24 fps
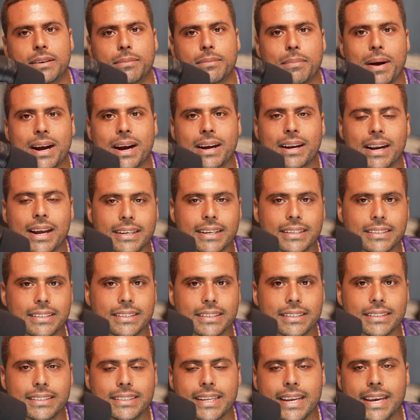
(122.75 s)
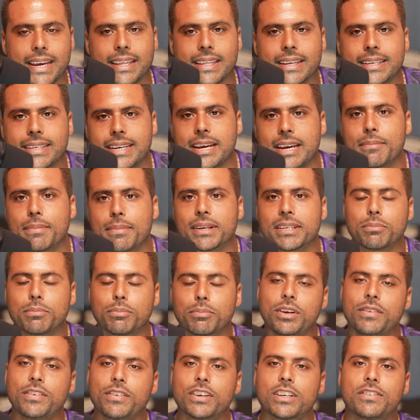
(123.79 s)
back line to stay the same as the
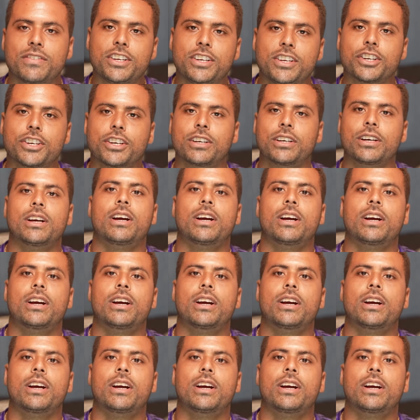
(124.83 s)
previous fixture.